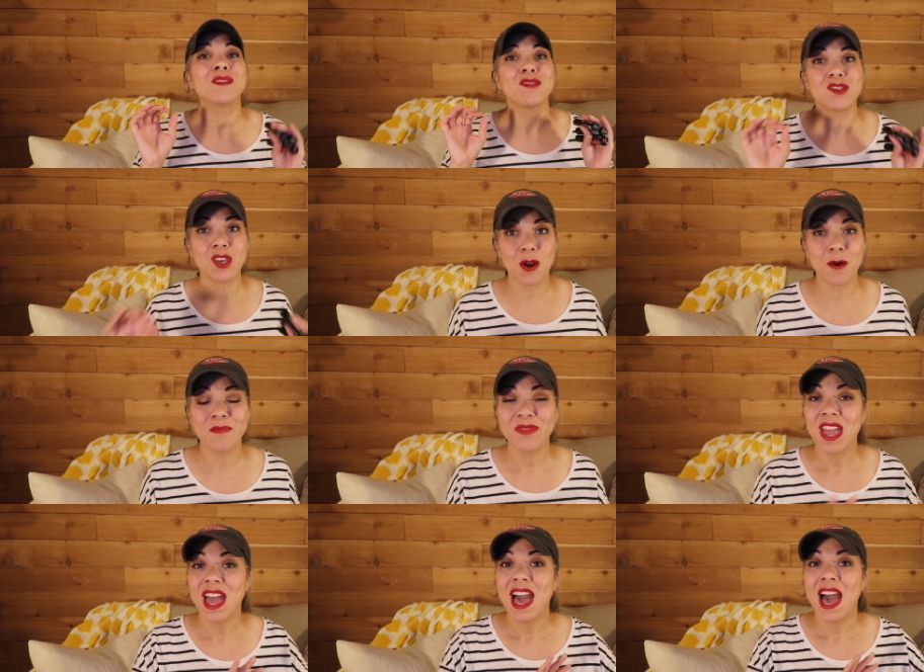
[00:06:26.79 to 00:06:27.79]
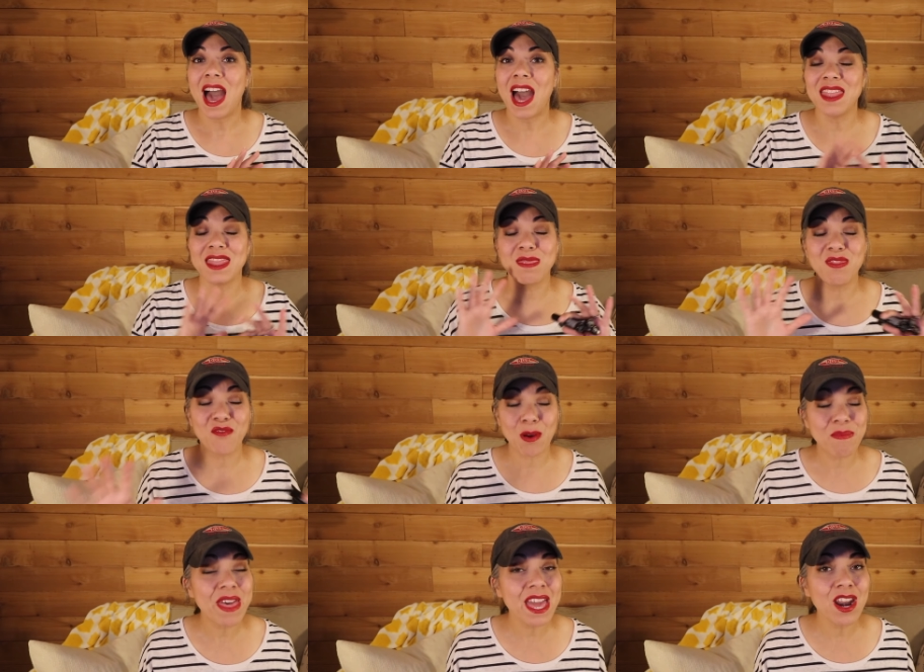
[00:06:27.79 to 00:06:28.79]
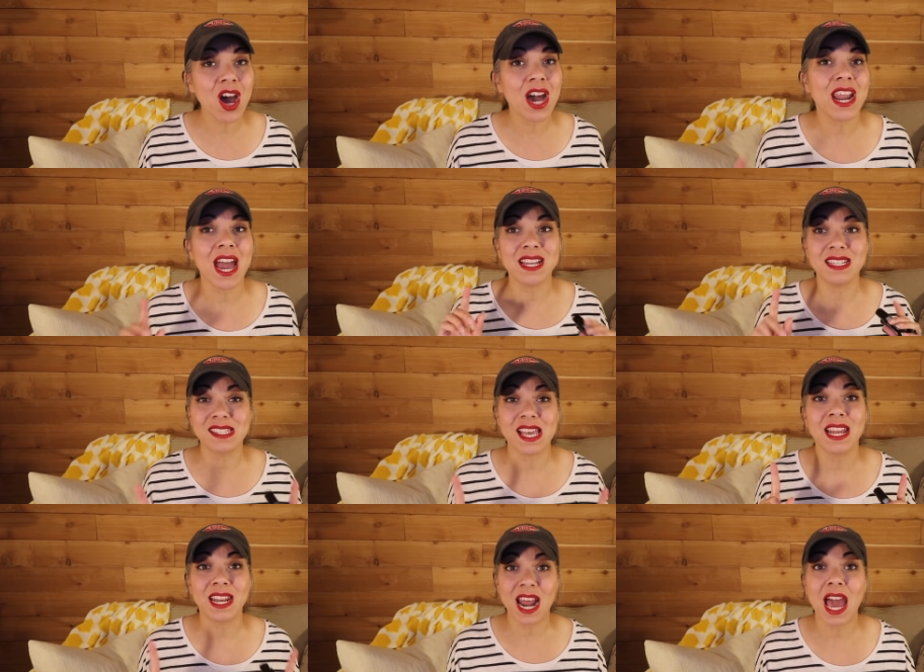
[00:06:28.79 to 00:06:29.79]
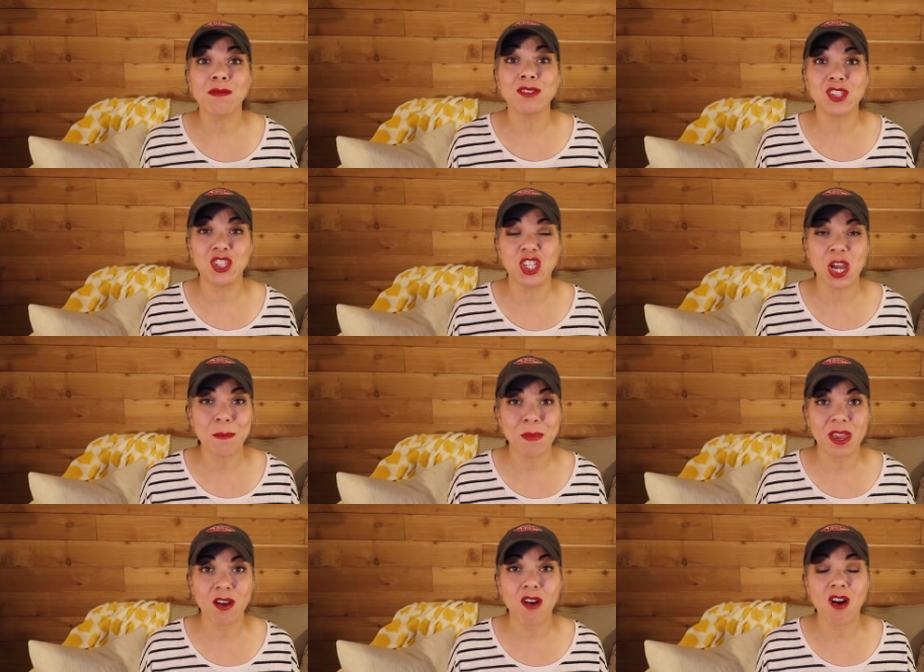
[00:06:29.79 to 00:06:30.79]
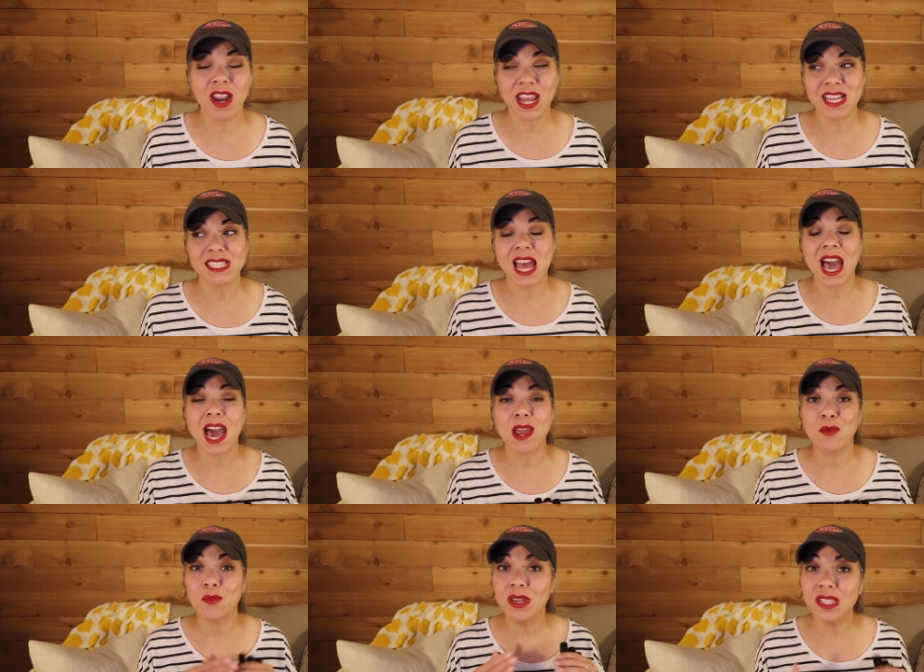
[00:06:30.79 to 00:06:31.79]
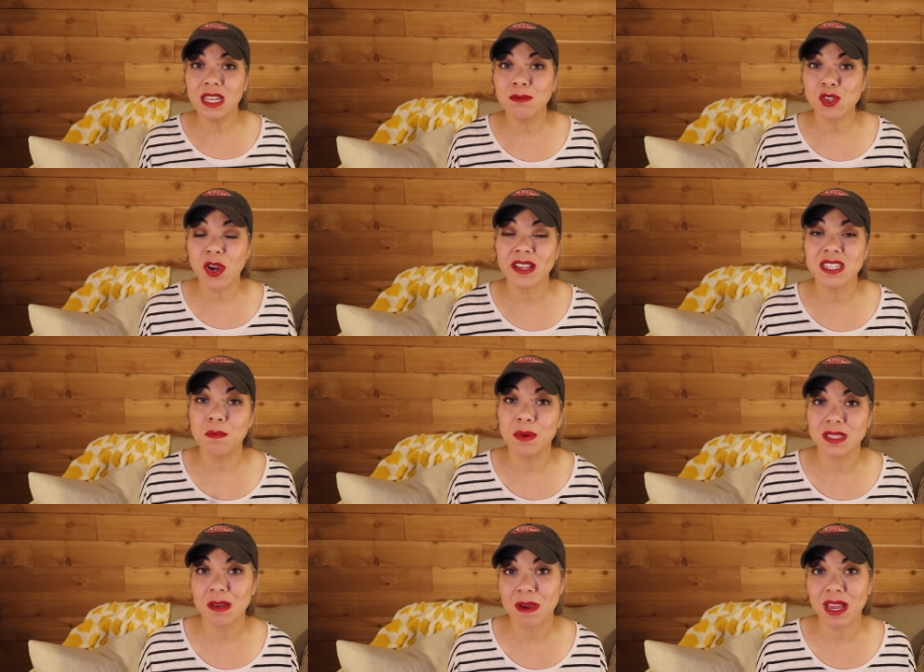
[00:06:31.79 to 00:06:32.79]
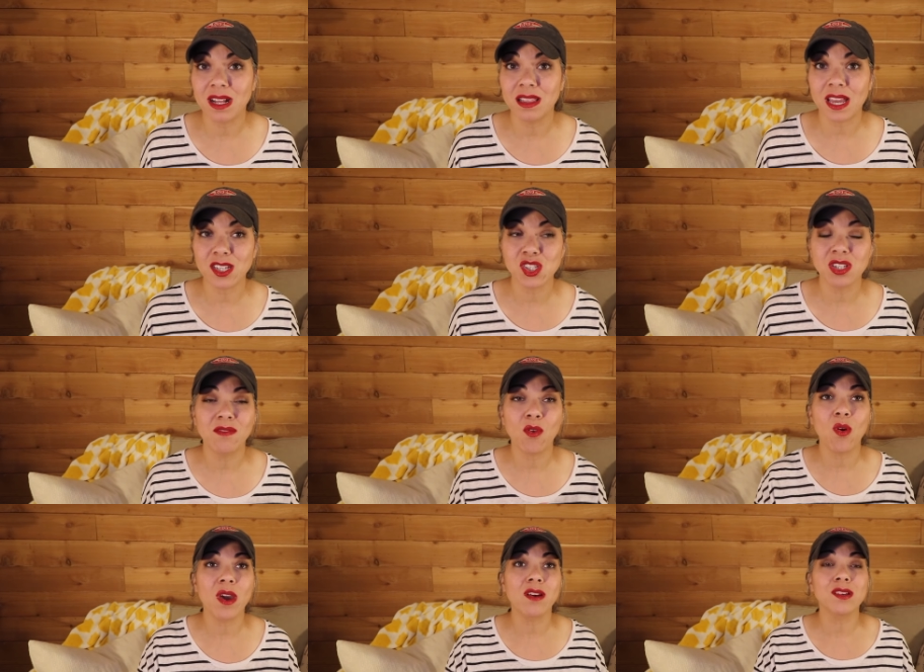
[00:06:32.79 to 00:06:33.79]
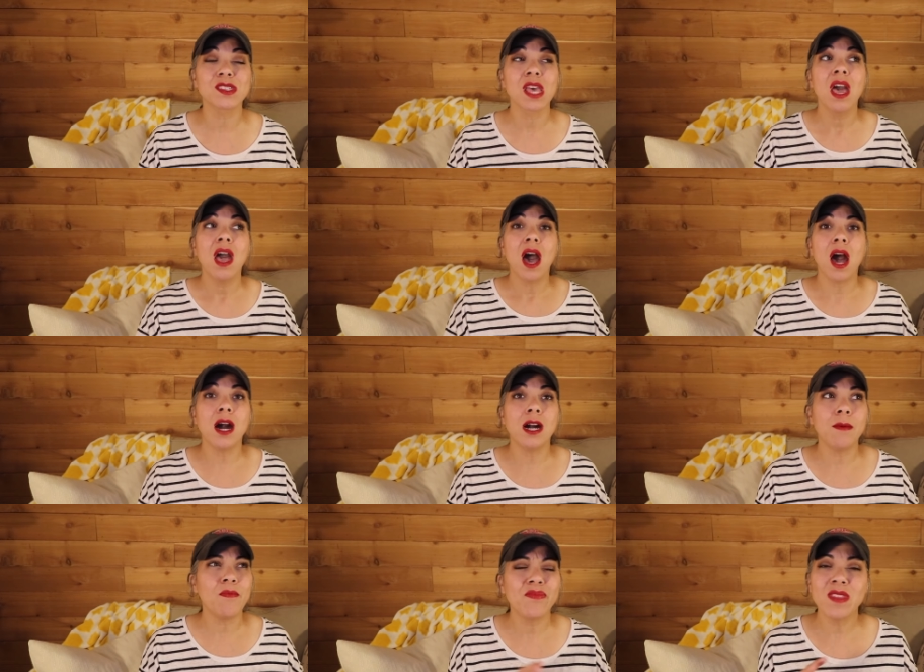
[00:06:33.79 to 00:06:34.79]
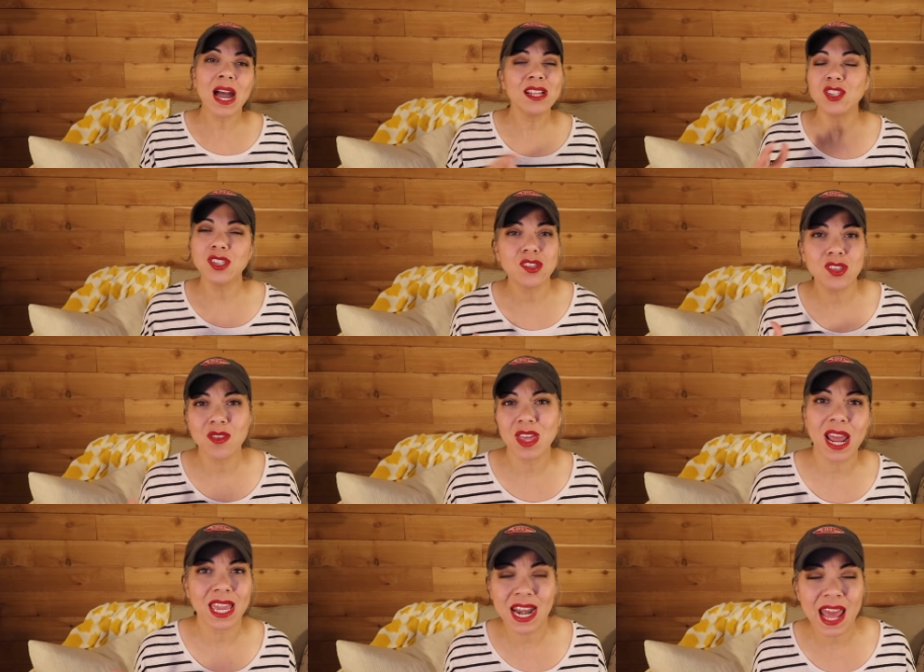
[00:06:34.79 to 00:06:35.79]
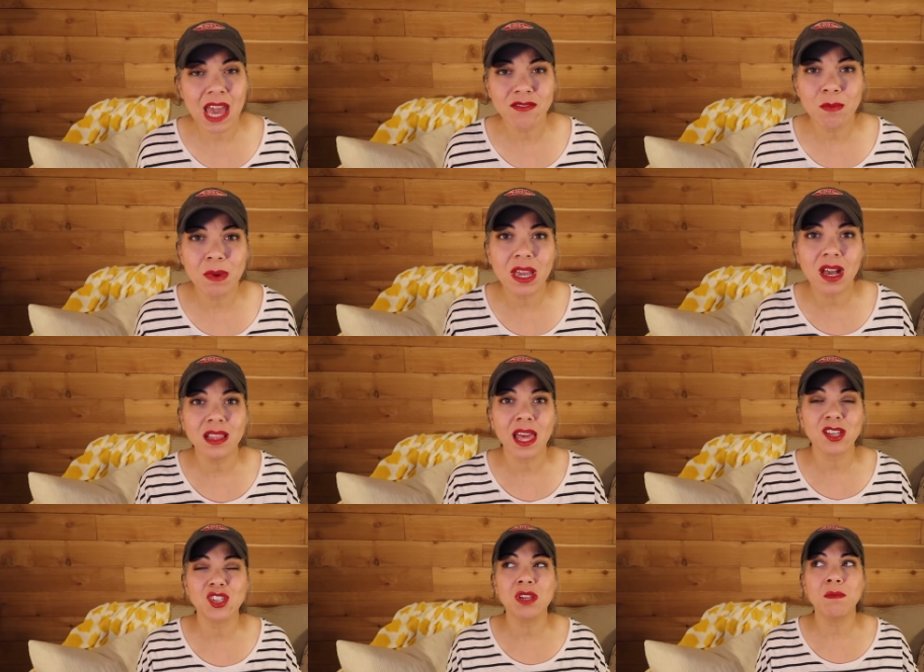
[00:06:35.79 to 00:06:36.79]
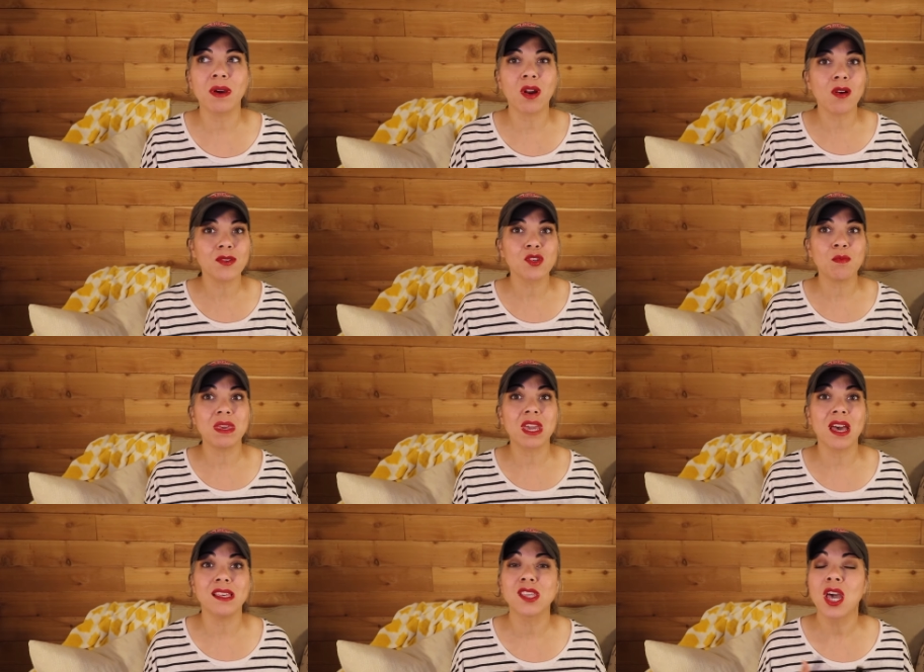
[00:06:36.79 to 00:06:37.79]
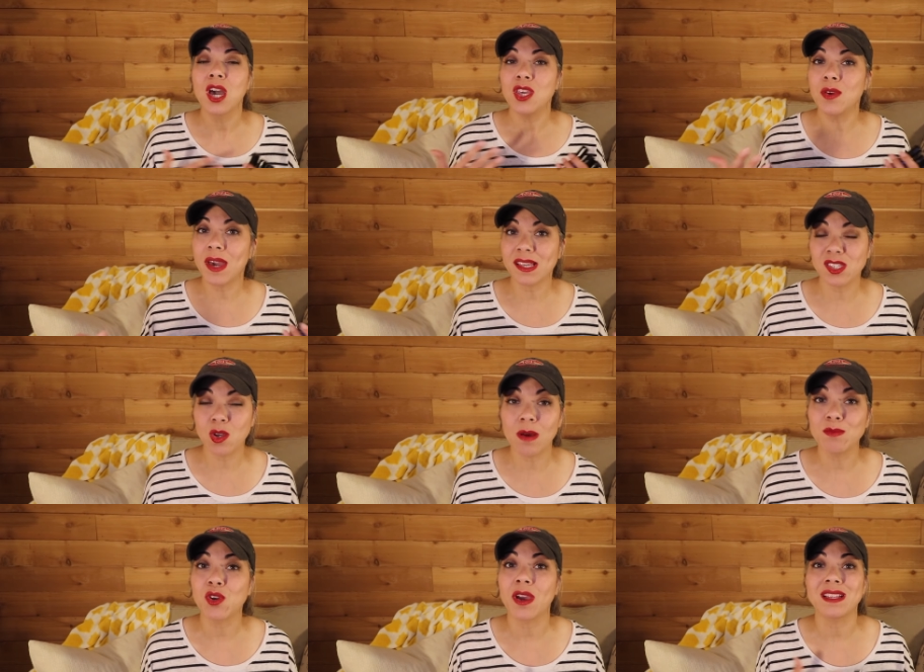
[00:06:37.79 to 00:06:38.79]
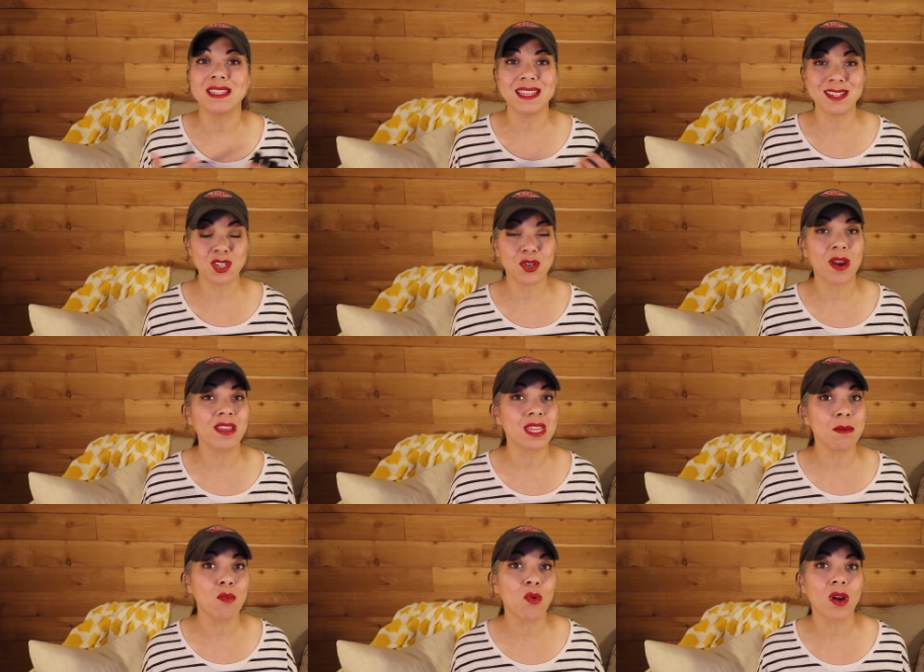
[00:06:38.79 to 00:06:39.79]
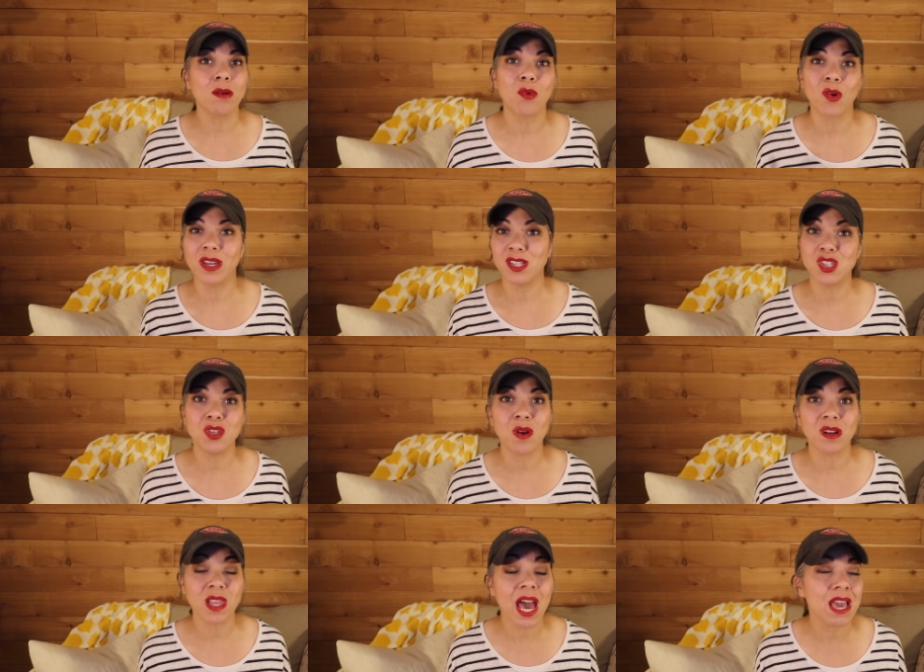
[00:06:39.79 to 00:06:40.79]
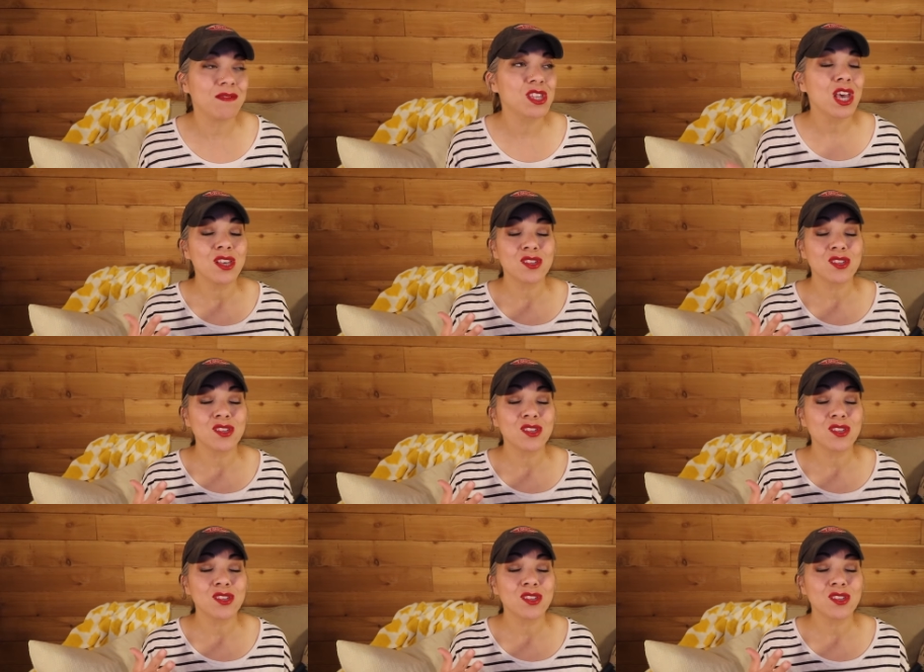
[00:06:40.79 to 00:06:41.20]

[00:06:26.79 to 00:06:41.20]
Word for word: So from then on, I decided I was jumping on it. I really am trying to build up my collection of oils, not just so that I can have a big collection, but also because you guys know I'm trying to integrate them more and more into our lives.